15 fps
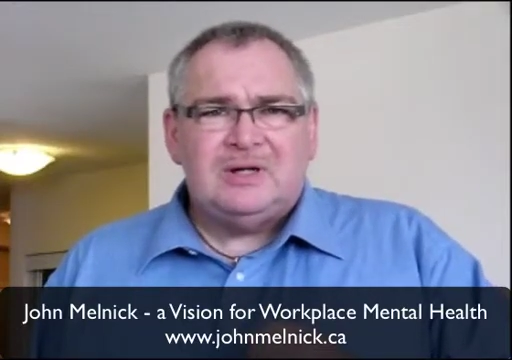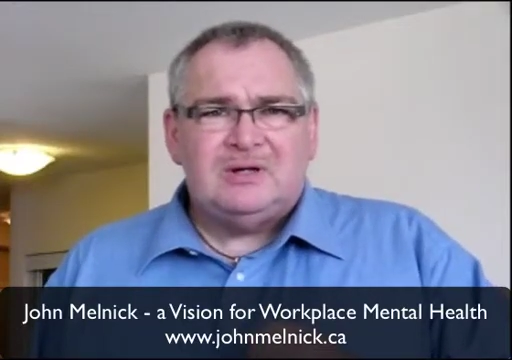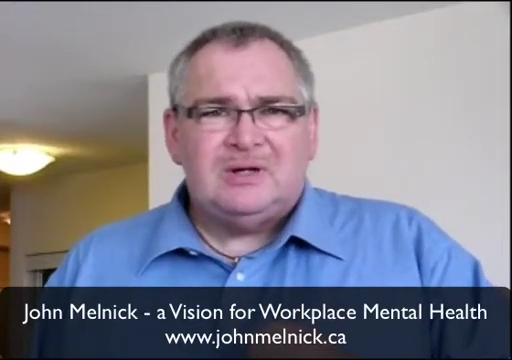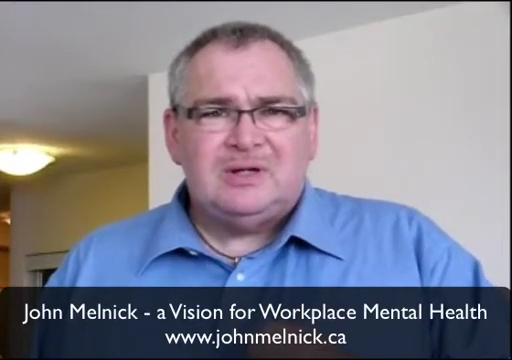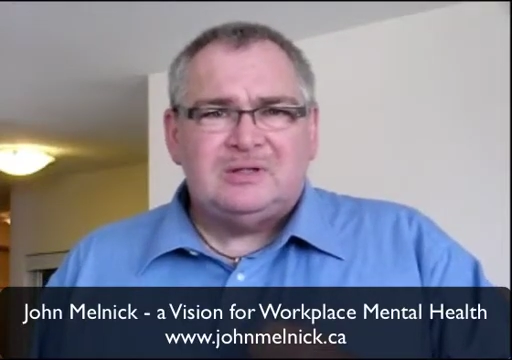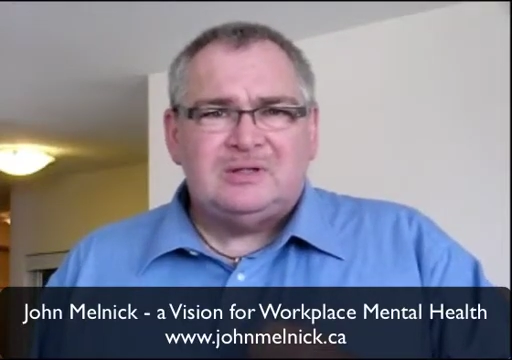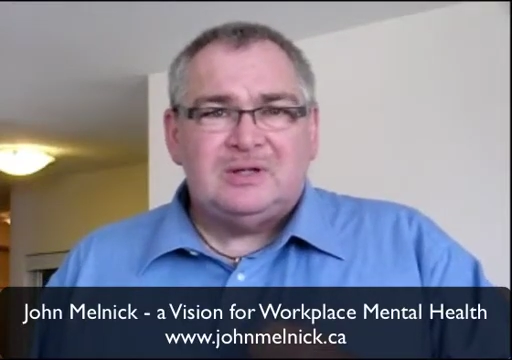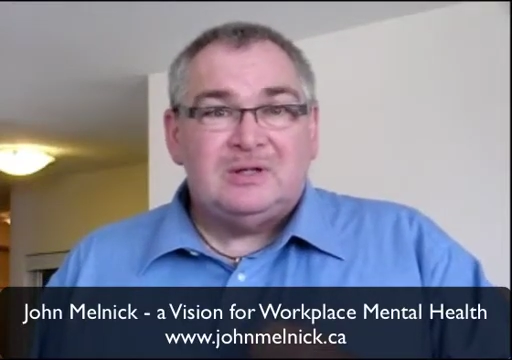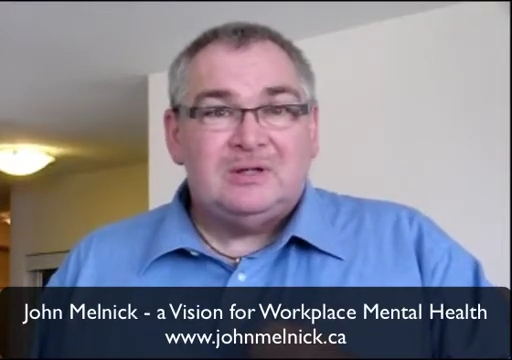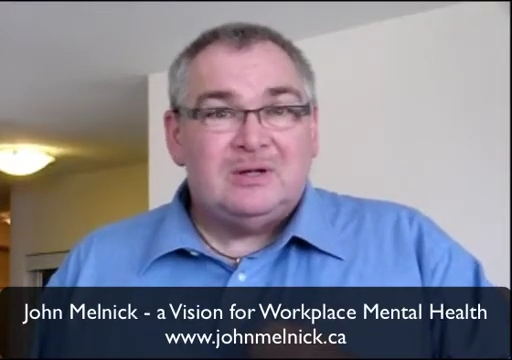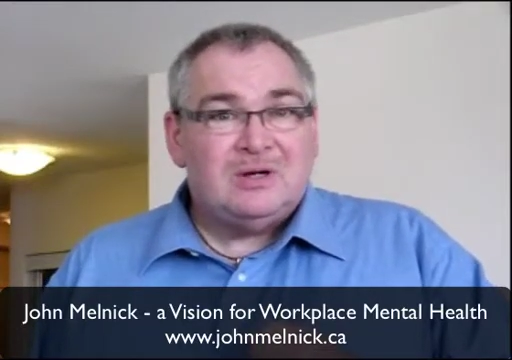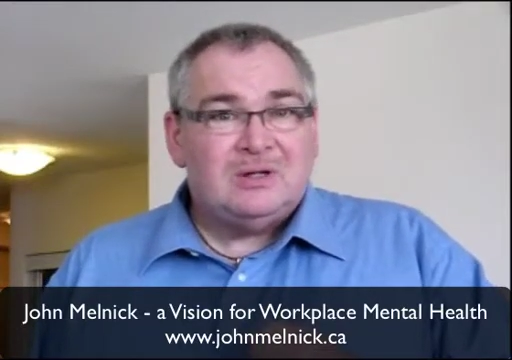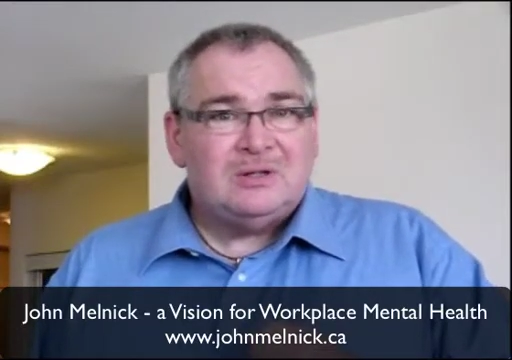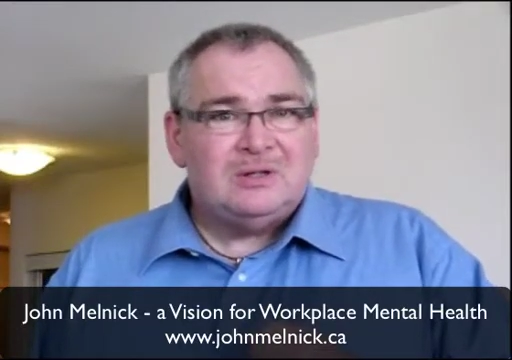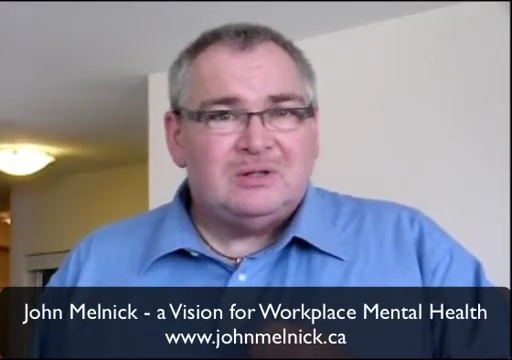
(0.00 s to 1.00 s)
and I said,
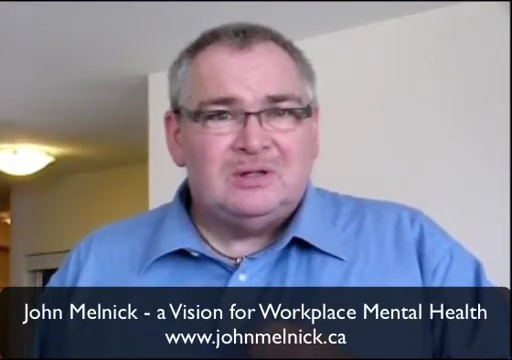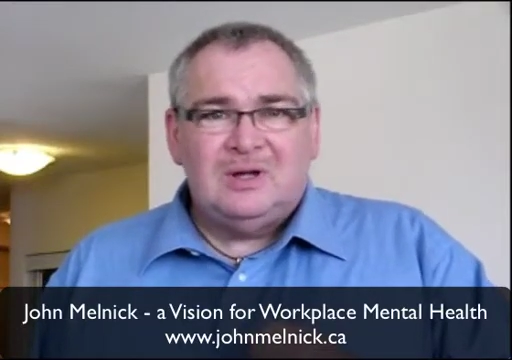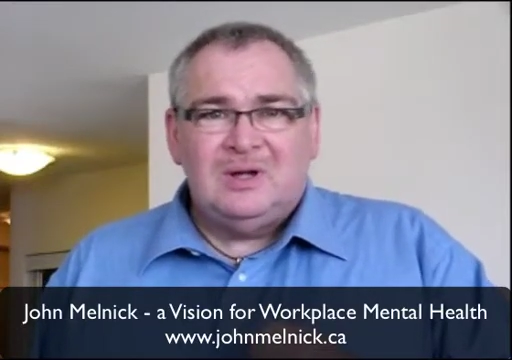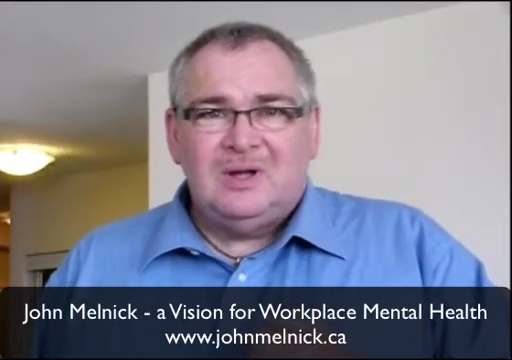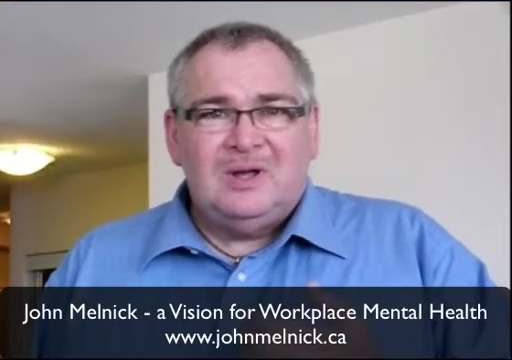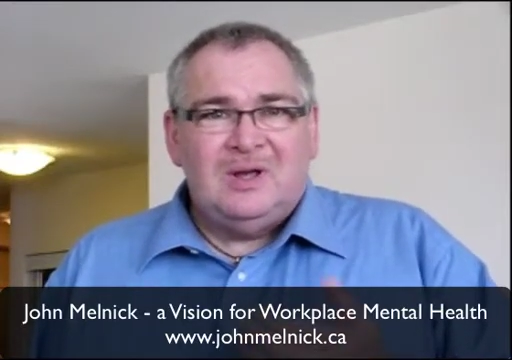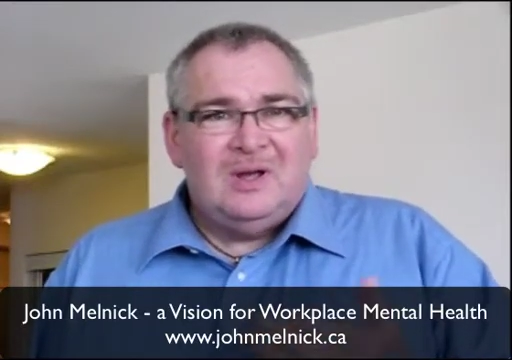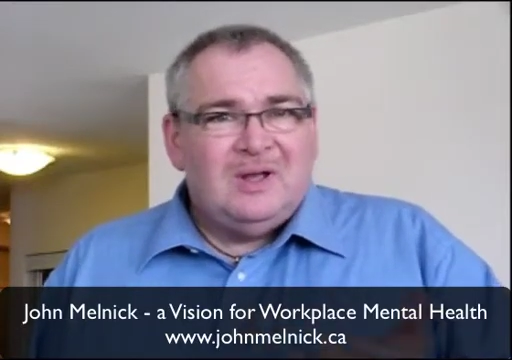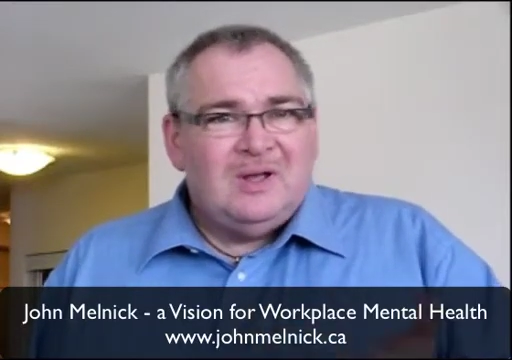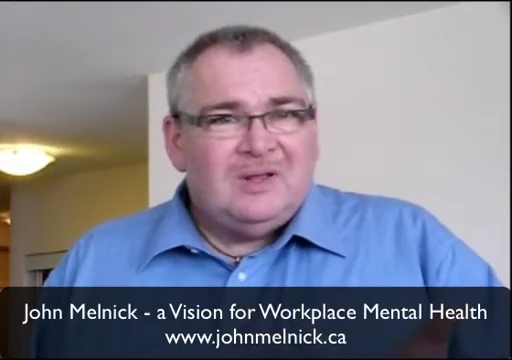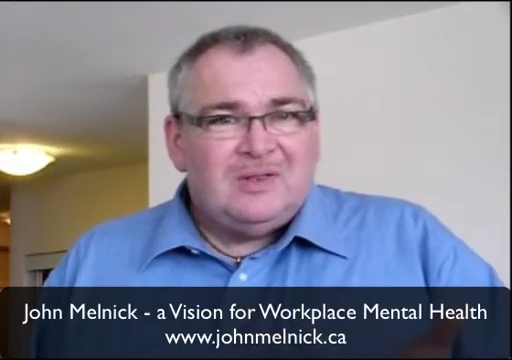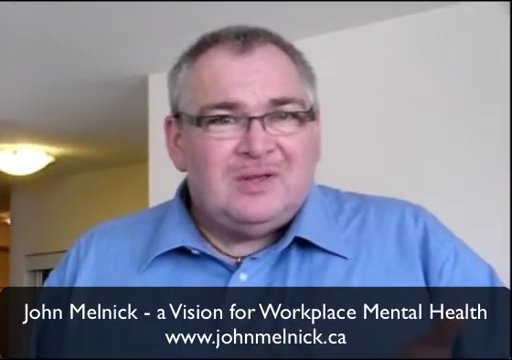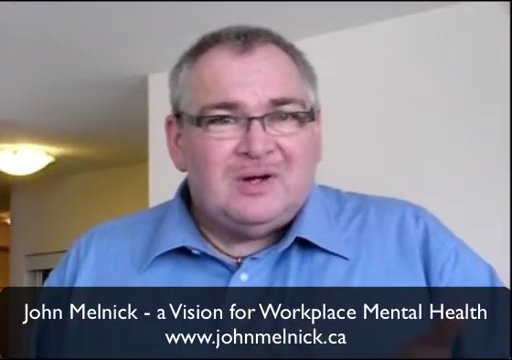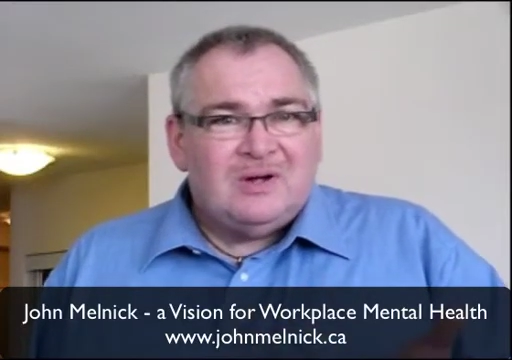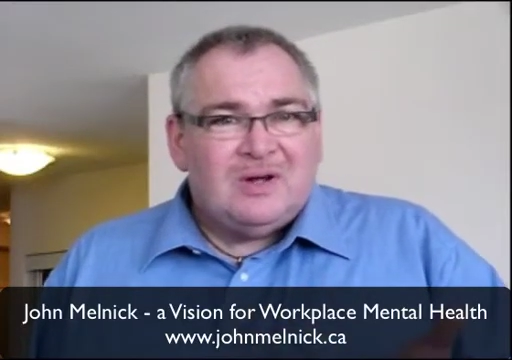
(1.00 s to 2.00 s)
Doctor,
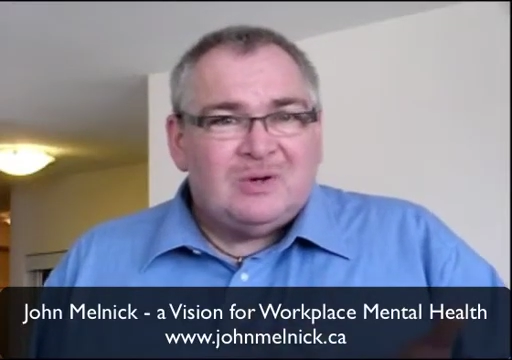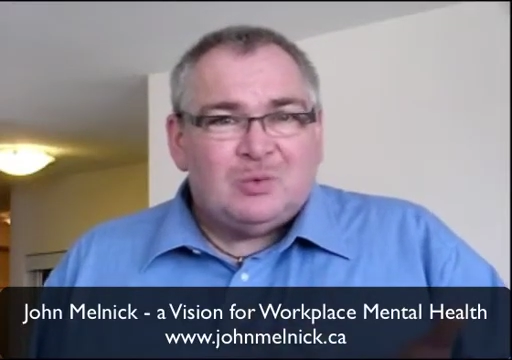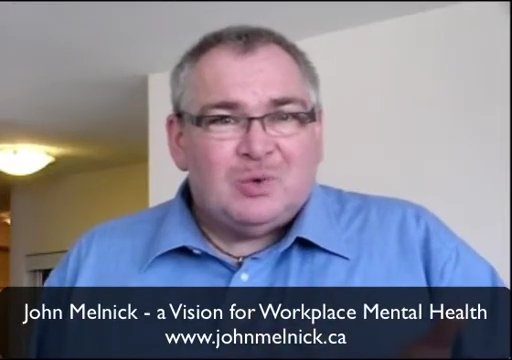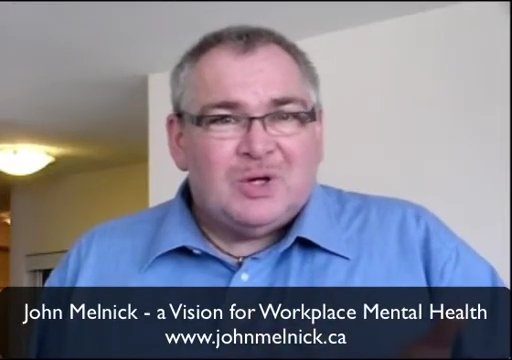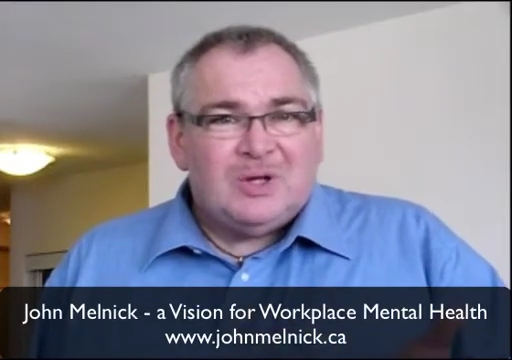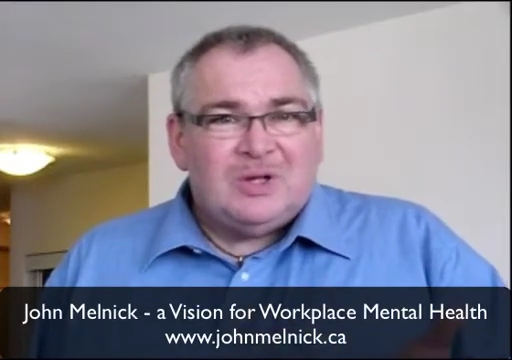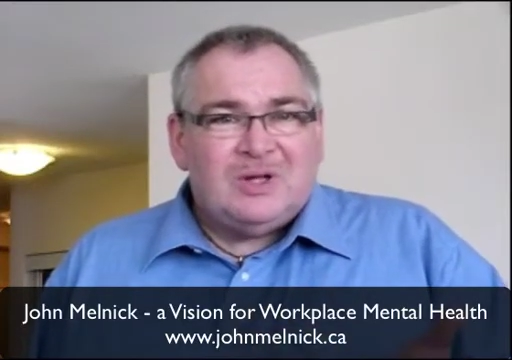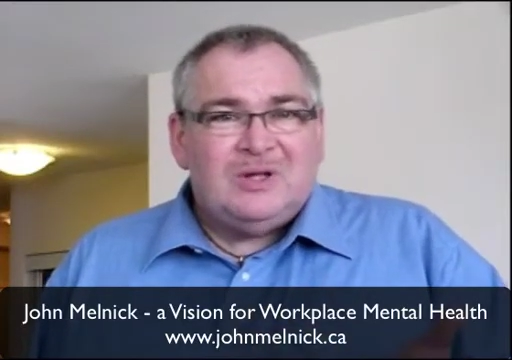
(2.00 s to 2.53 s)
they're not working.